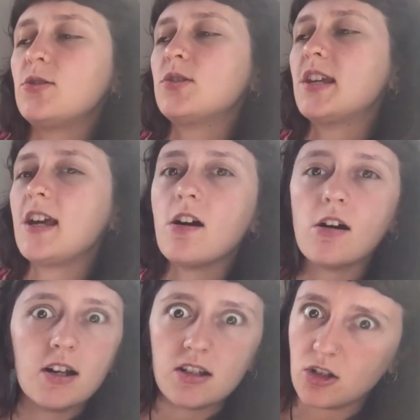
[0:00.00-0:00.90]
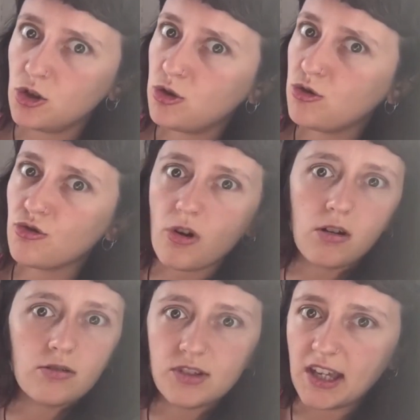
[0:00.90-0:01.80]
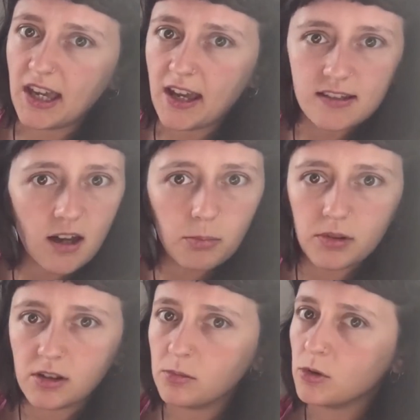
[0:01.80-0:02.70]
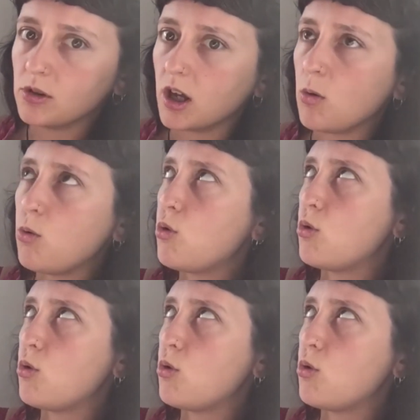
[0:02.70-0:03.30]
You say, oh, it's a struggle to get up in the morning.